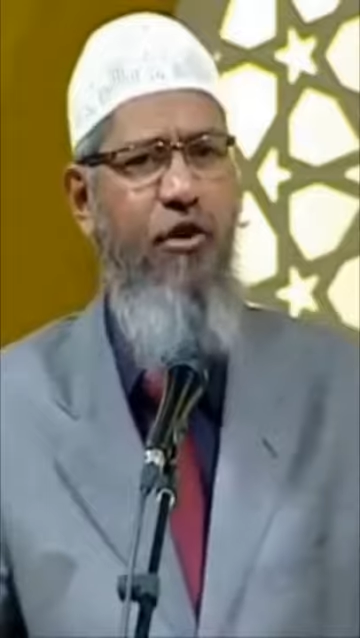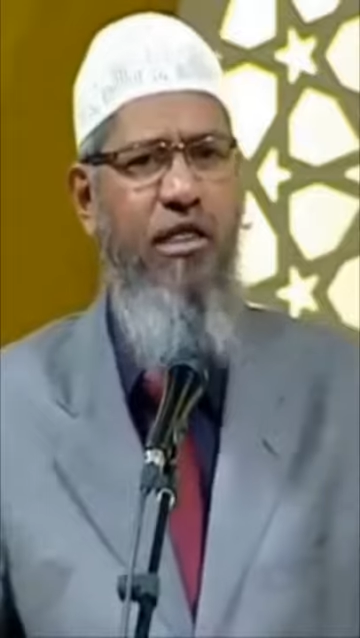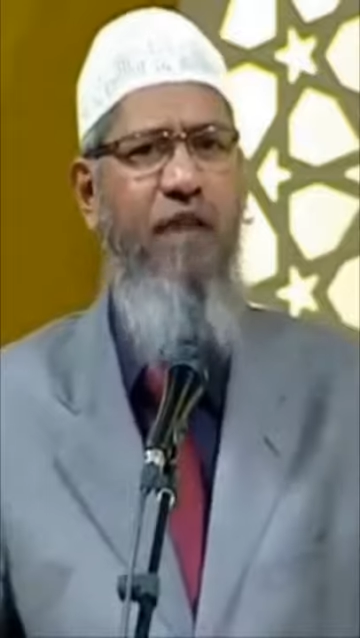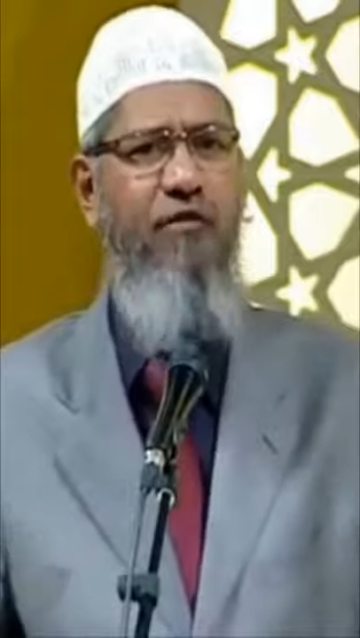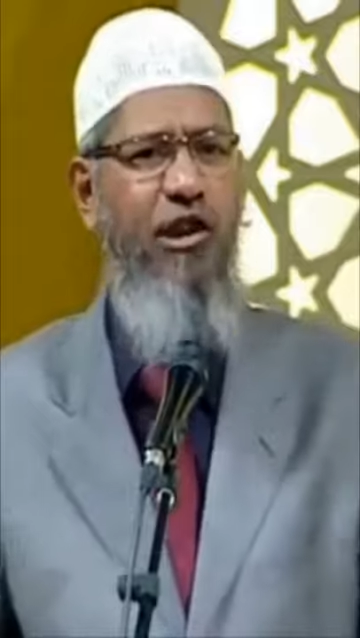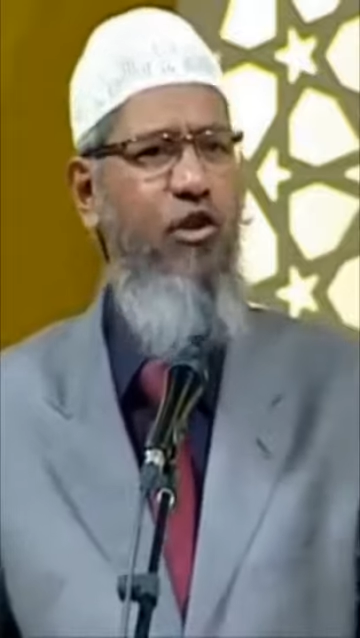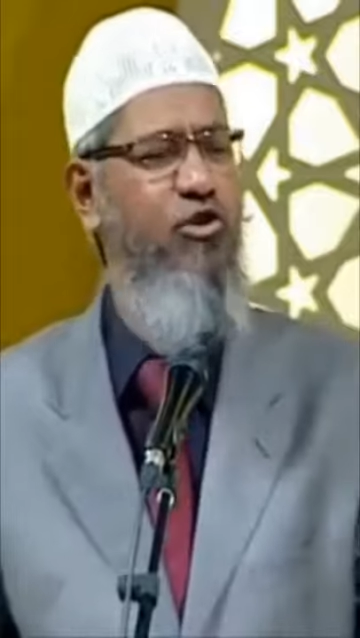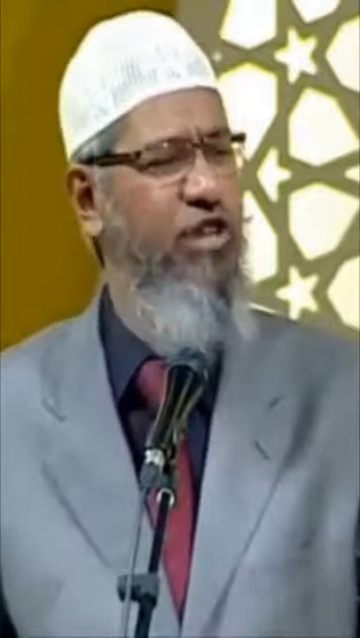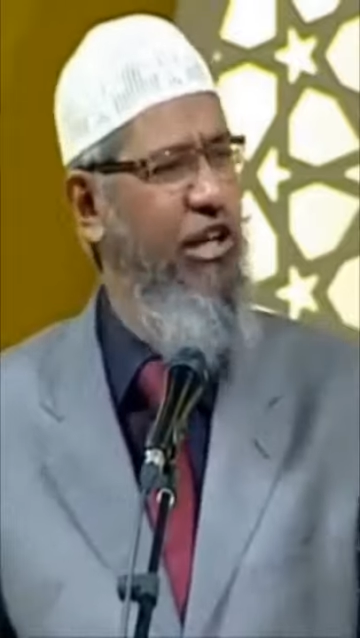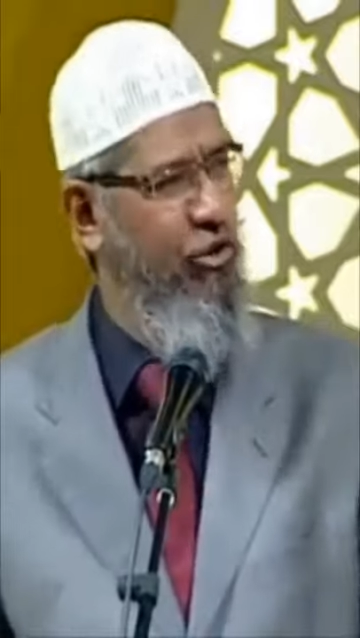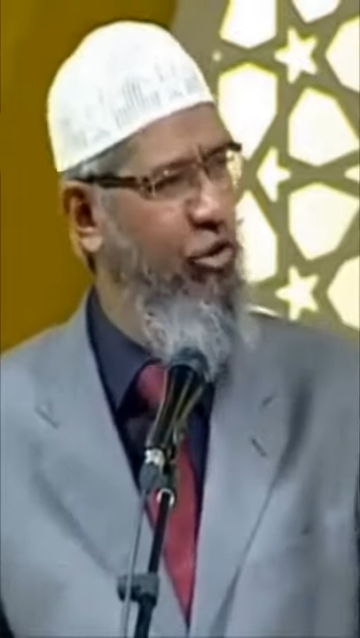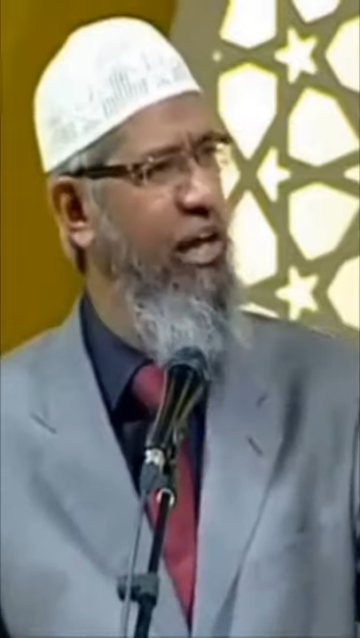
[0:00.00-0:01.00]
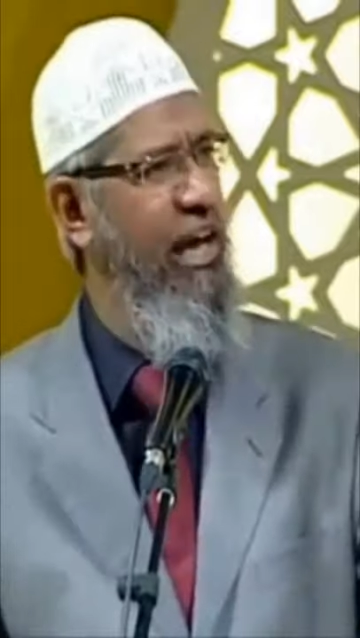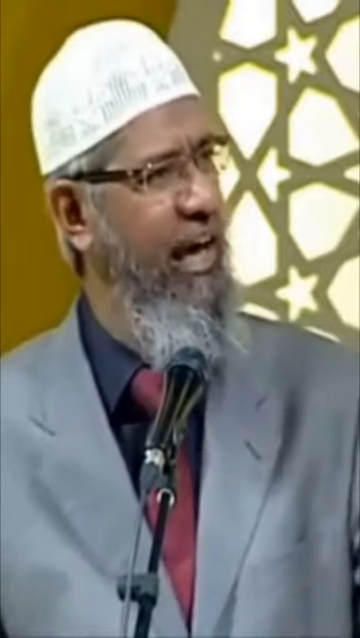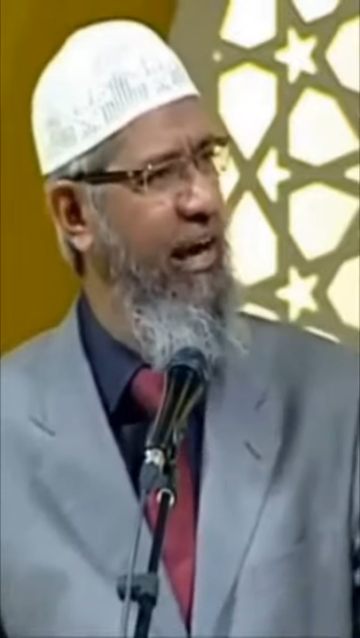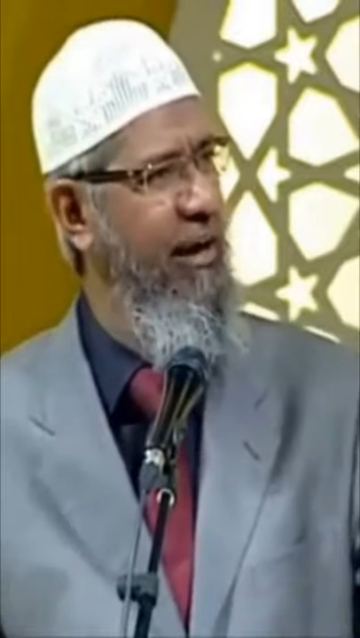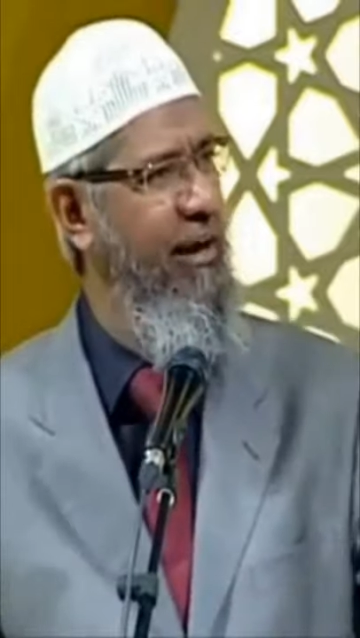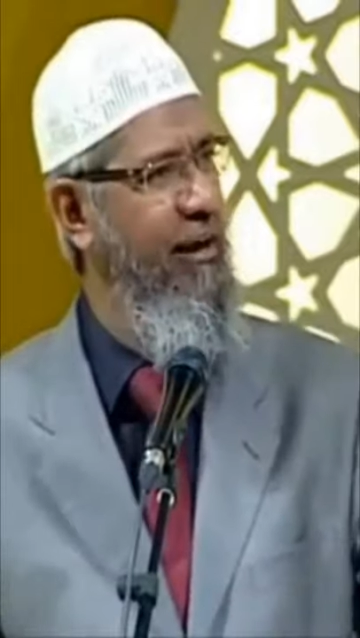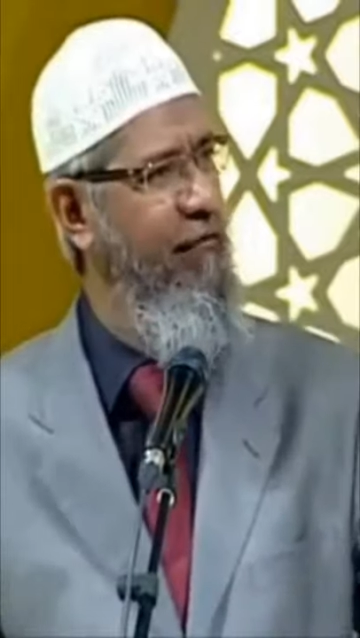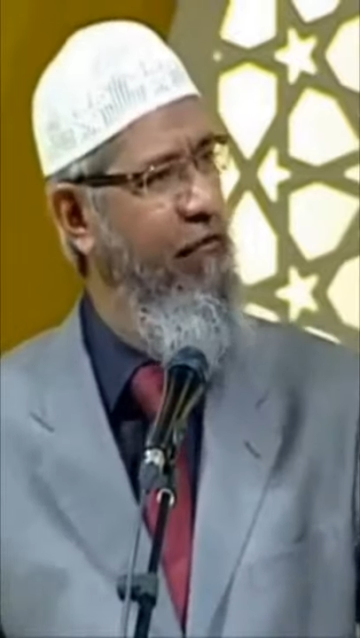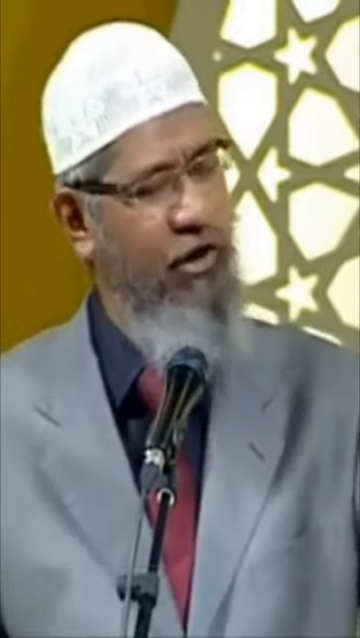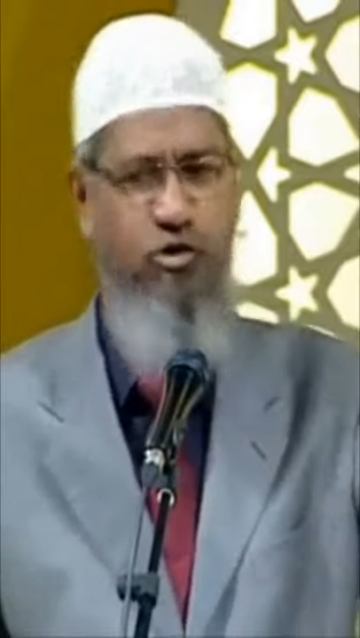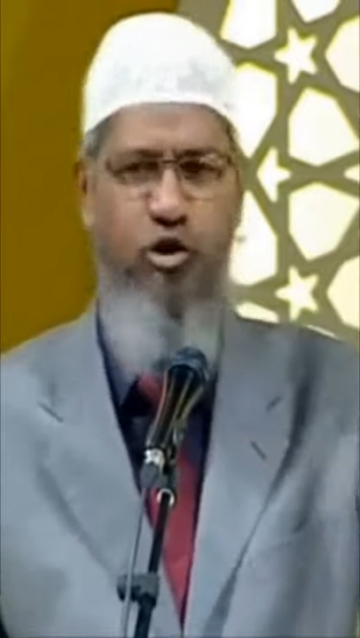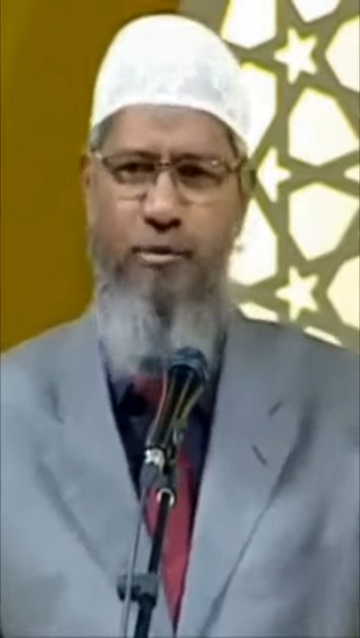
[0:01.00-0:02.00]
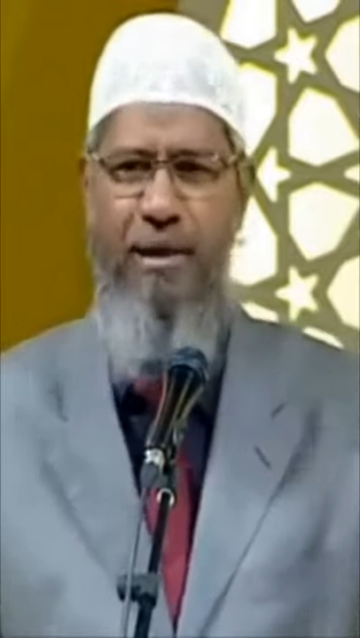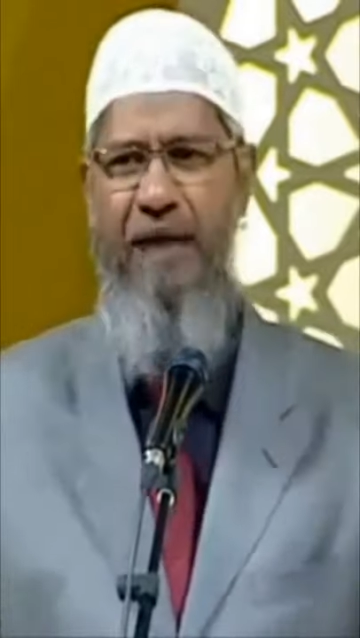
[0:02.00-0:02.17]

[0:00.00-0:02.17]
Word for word: if there was evolution today,